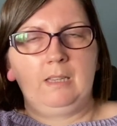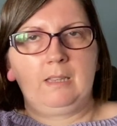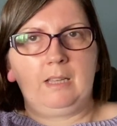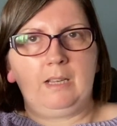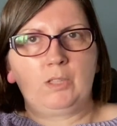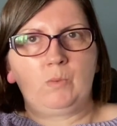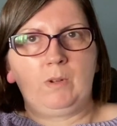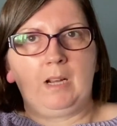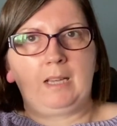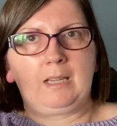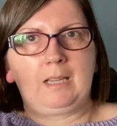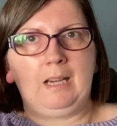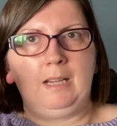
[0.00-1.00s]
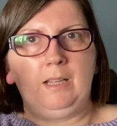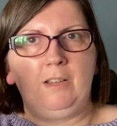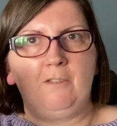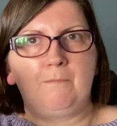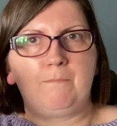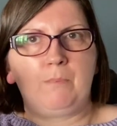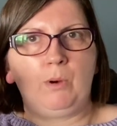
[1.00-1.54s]
that's when I kind
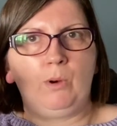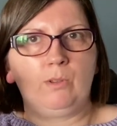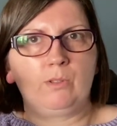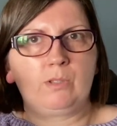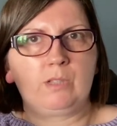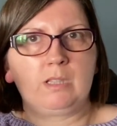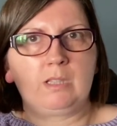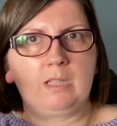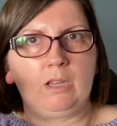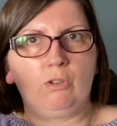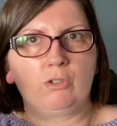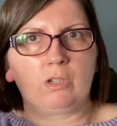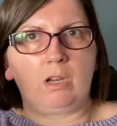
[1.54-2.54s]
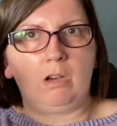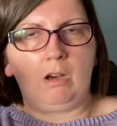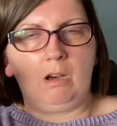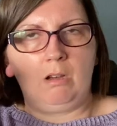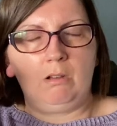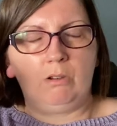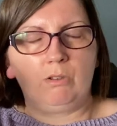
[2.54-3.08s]
of put the
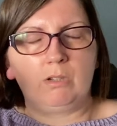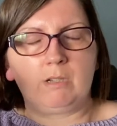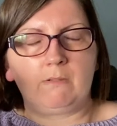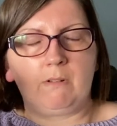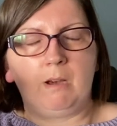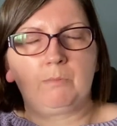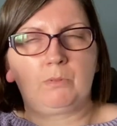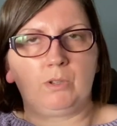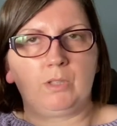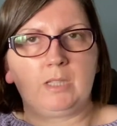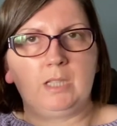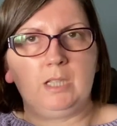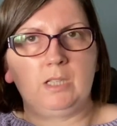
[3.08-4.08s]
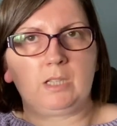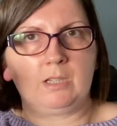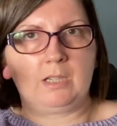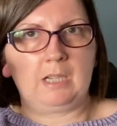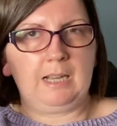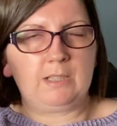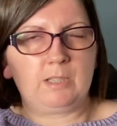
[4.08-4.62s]
underarm gusset
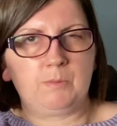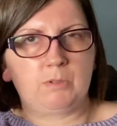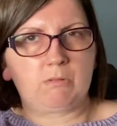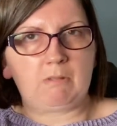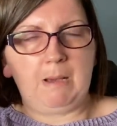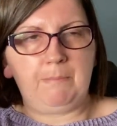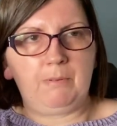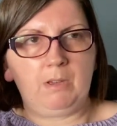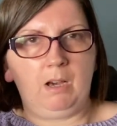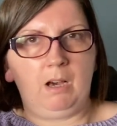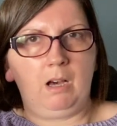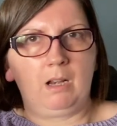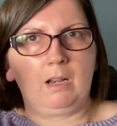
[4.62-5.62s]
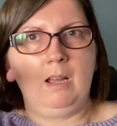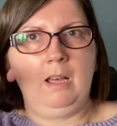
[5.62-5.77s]
onto like some scrap yarn,